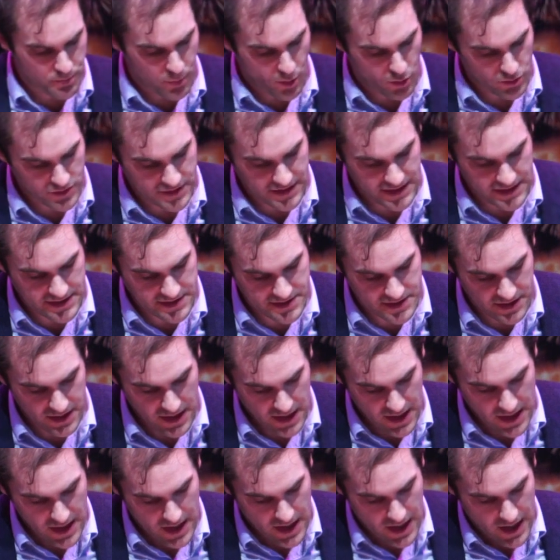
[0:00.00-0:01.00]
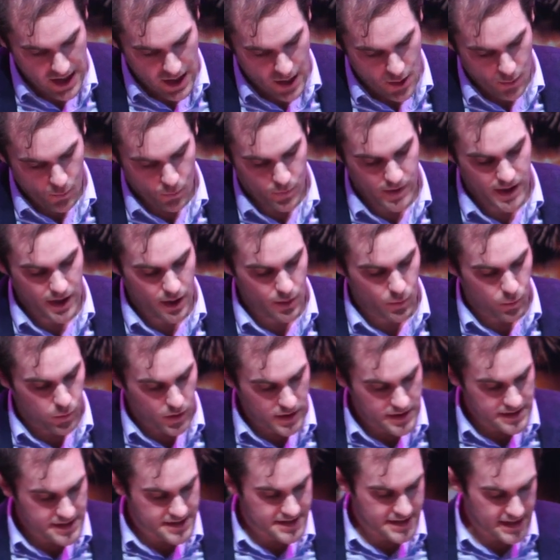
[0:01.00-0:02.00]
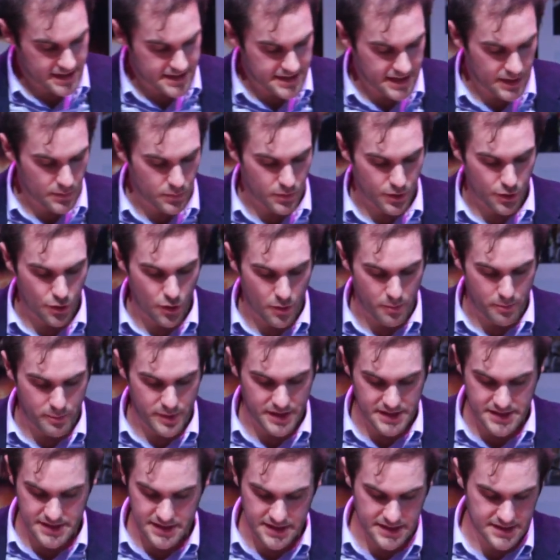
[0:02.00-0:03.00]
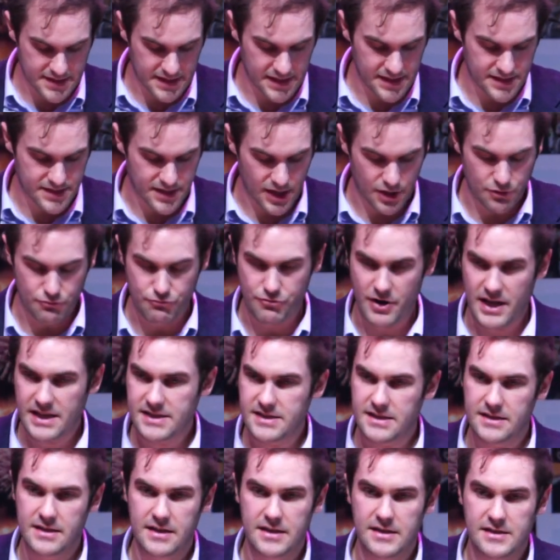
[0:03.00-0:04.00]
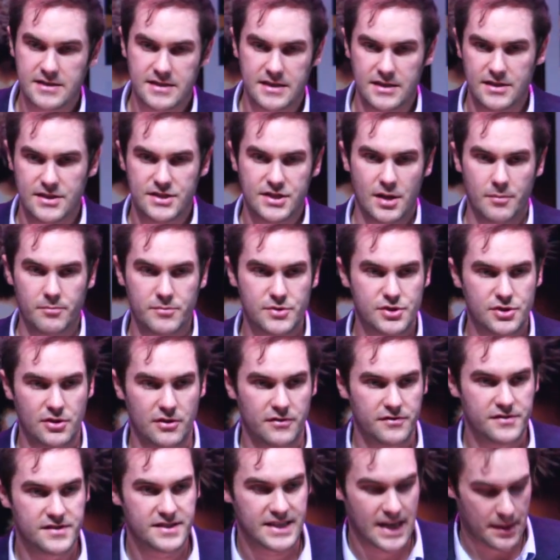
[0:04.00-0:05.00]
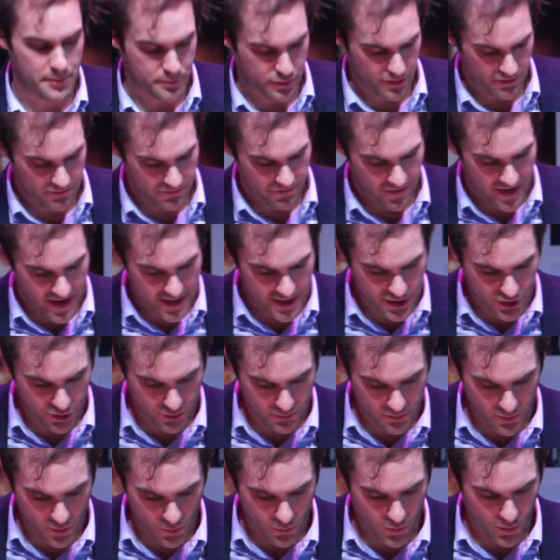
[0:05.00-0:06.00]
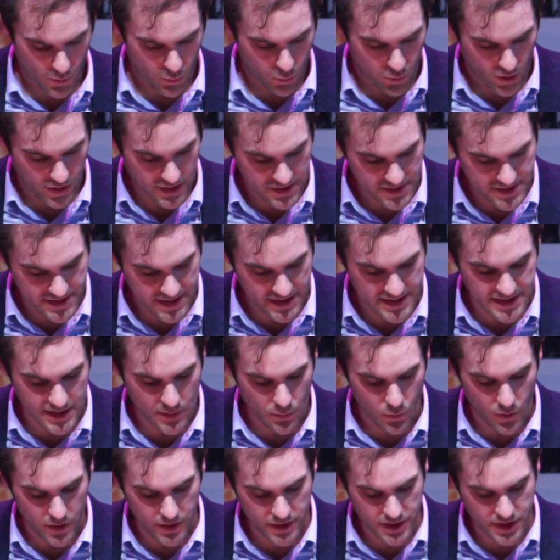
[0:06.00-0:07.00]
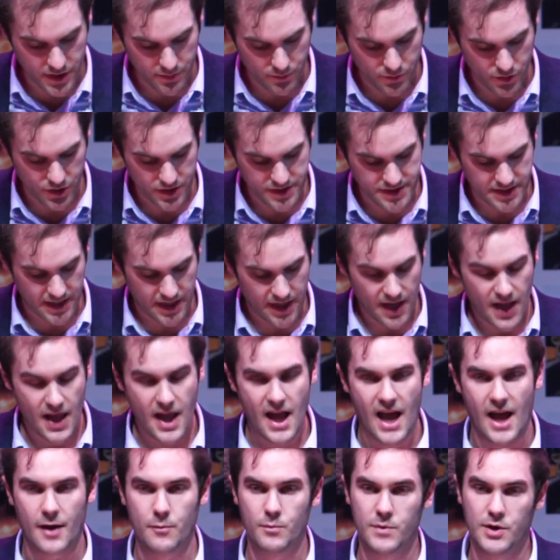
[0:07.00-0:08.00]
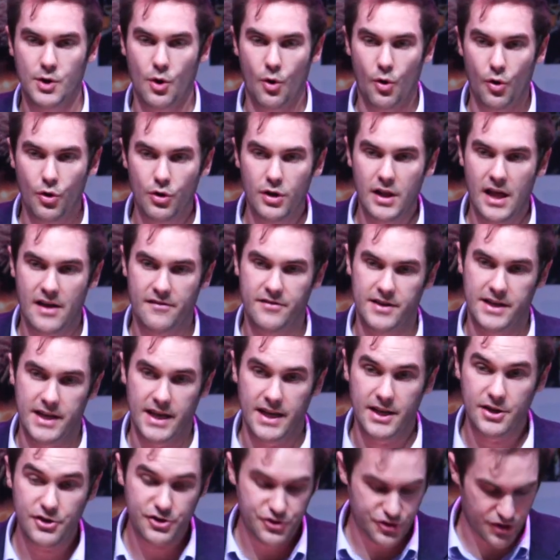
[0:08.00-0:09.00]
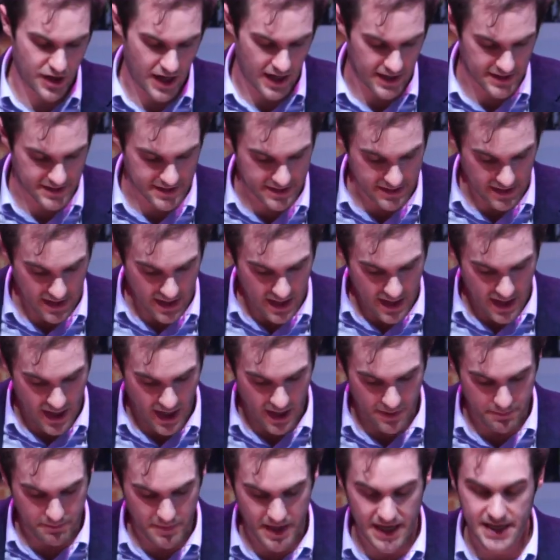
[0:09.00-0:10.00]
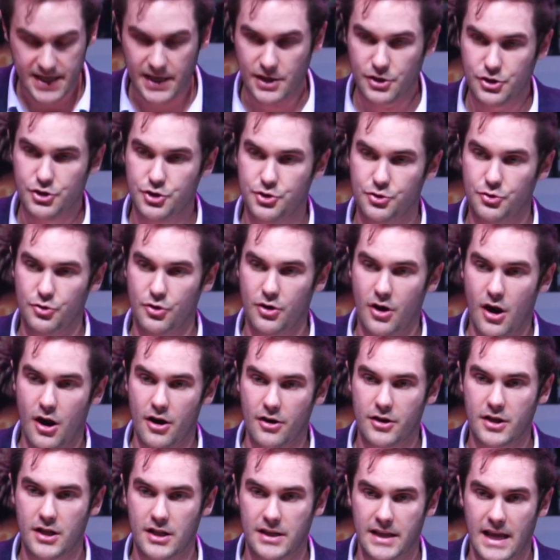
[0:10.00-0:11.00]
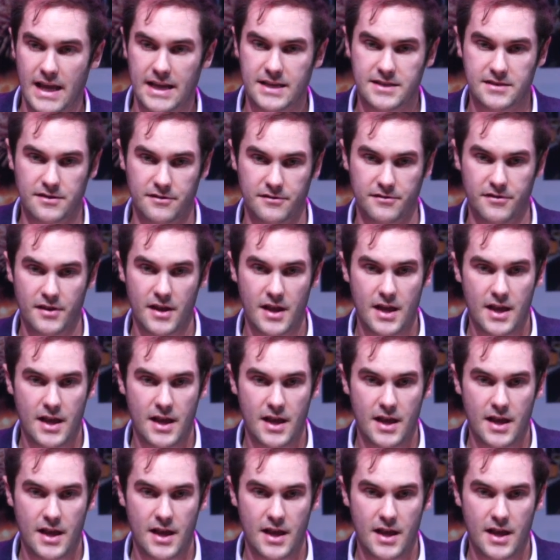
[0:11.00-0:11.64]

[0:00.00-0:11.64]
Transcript: bodies. We are one city, we're not businesses and residents in some sort of separate vacuum. We're one city, one community, and we all have an interest in making sure our collective